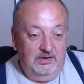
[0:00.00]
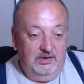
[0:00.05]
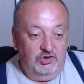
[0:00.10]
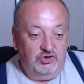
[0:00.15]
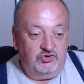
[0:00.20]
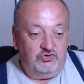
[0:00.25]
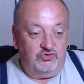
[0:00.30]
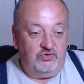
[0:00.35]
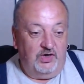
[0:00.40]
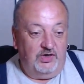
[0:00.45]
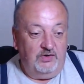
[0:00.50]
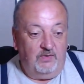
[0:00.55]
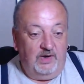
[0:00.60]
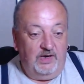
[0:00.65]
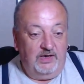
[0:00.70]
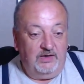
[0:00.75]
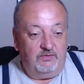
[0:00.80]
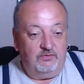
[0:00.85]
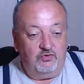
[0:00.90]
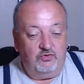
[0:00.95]
drain
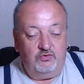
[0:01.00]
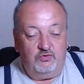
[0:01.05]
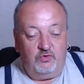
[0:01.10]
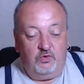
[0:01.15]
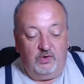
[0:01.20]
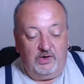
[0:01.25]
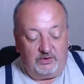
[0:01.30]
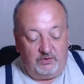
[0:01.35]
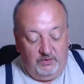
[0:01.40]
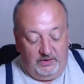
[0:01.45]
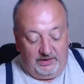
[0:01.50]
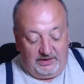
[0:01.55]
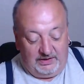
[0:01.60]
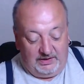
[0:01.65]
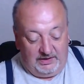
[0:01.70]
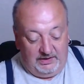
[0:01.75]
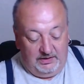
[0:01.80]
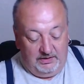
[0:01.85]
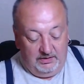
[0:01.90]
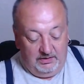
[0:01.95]
away quite
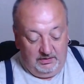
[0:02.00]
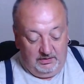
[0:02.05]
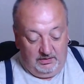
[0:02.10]
quickly